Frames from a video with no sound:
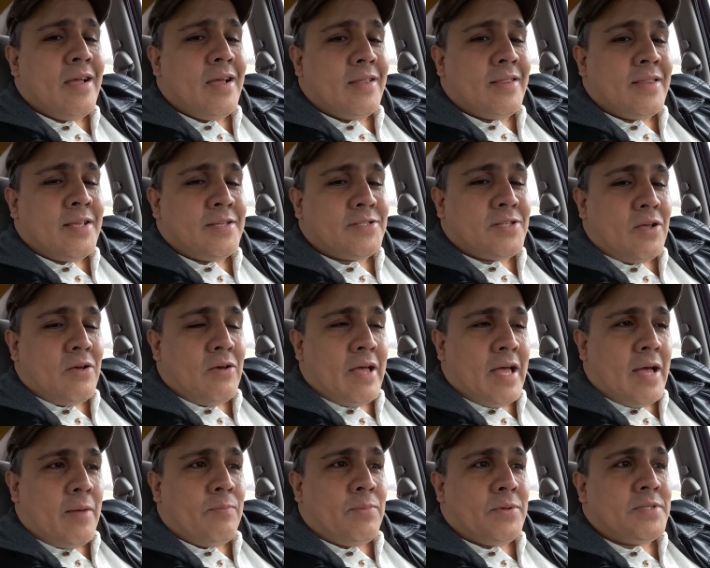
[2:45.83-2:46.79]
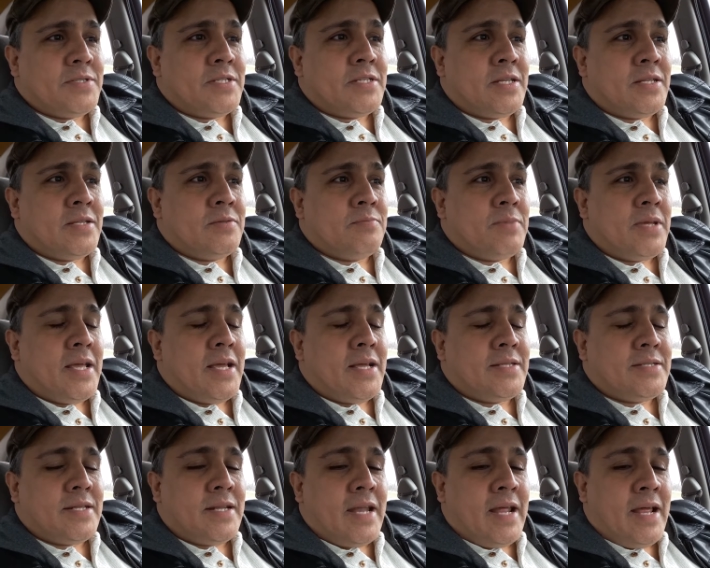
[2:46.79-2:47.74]
This all begins
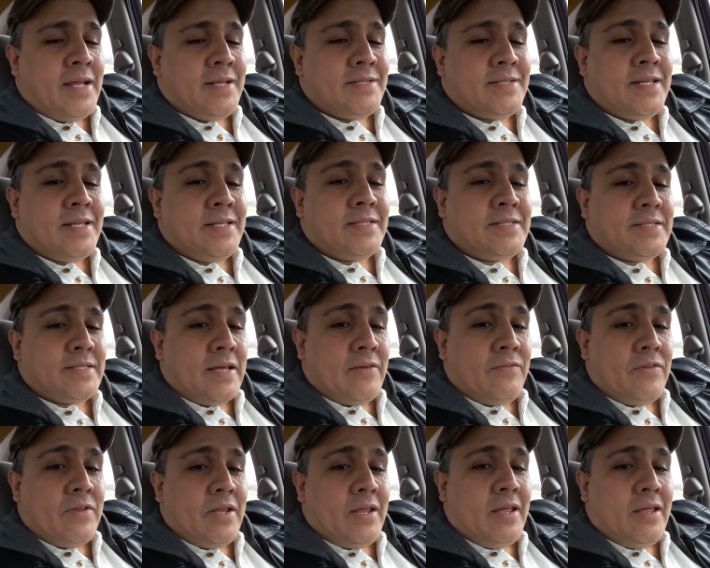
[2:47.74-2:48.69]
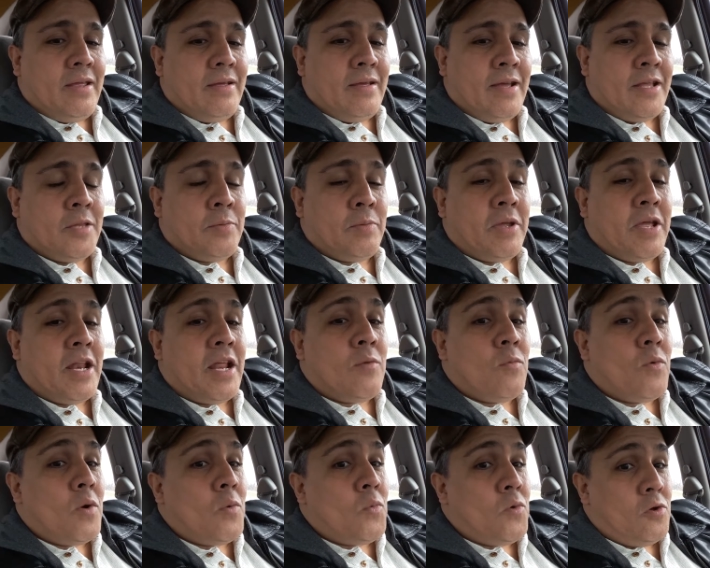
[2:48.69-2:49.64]
in 1870, at the beginning
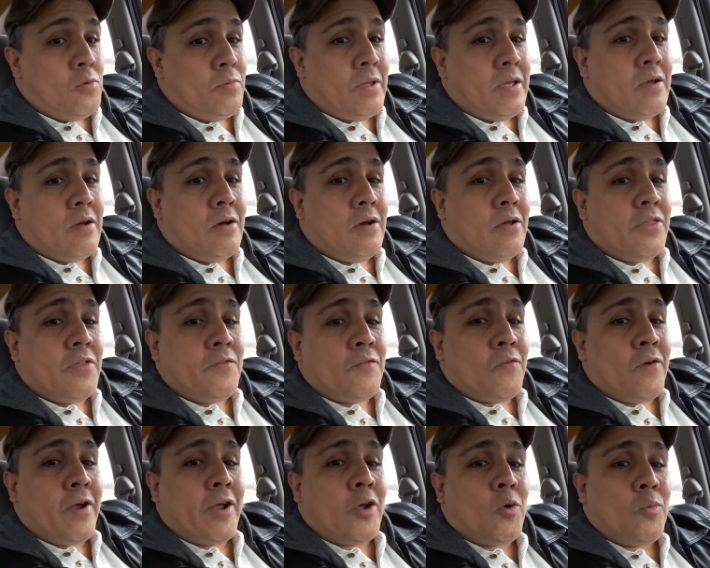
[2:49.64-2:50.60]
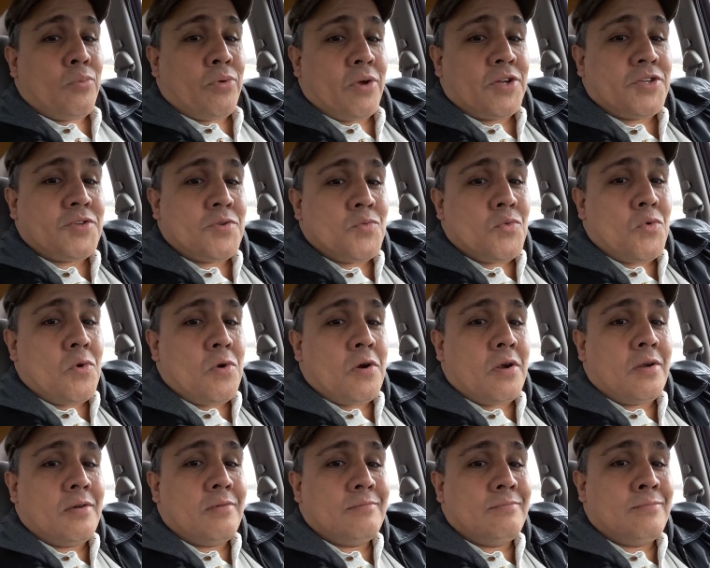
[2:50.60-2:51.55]
of what will be called the Franco-Prussian
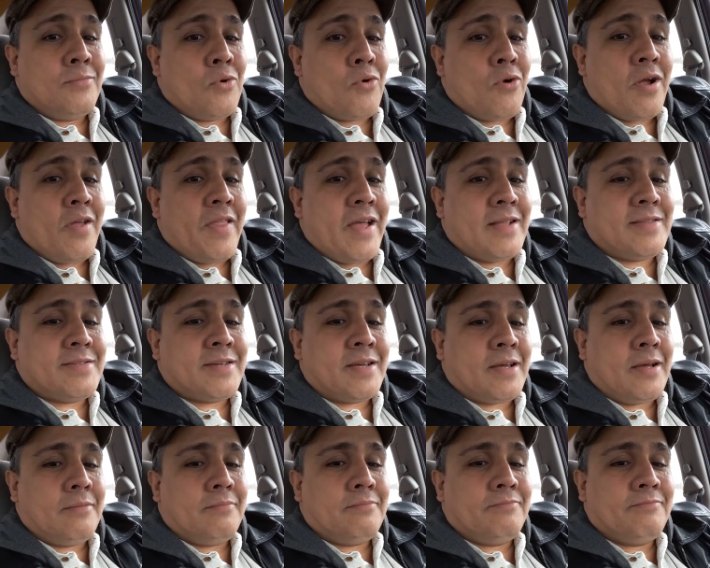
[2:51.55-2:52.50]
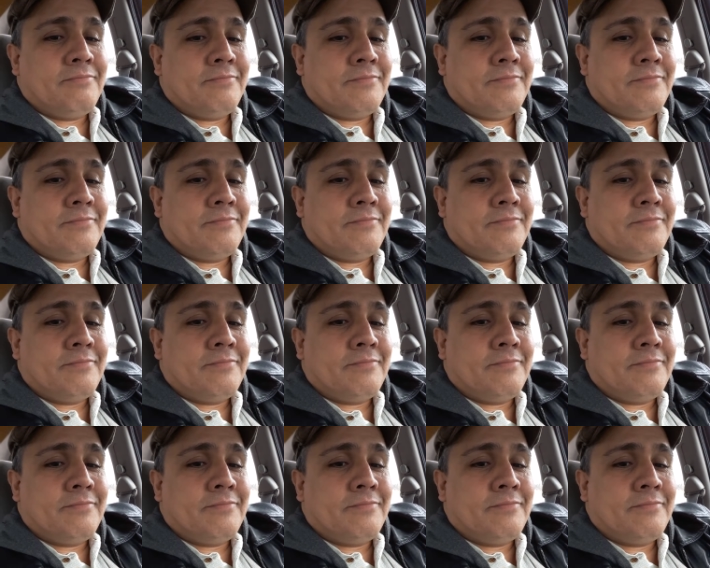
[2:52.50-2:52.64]
War. More on that to come.